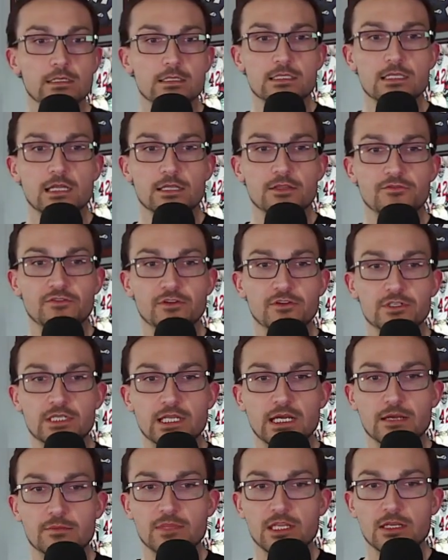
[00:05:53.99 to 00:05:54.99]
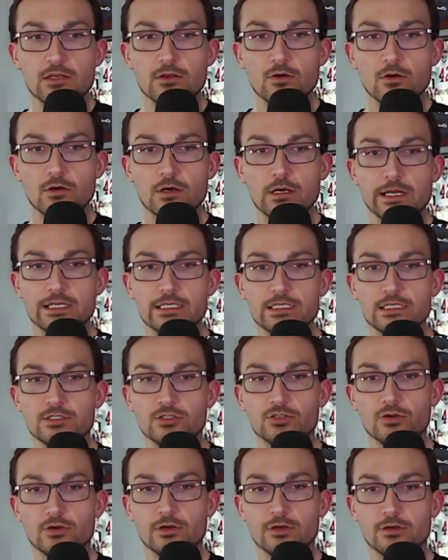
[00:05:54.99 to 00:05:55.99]
This is not the first time that Noor has
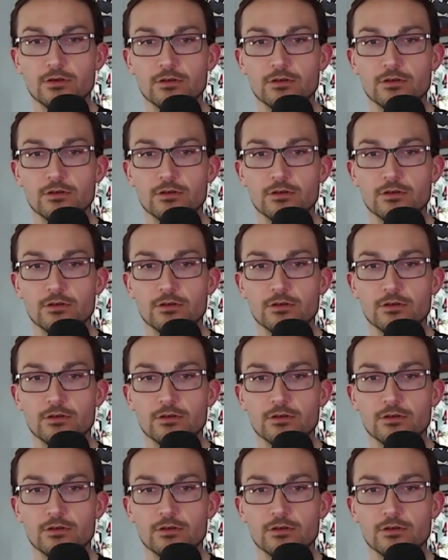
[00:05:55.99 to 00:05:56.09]
enjoyed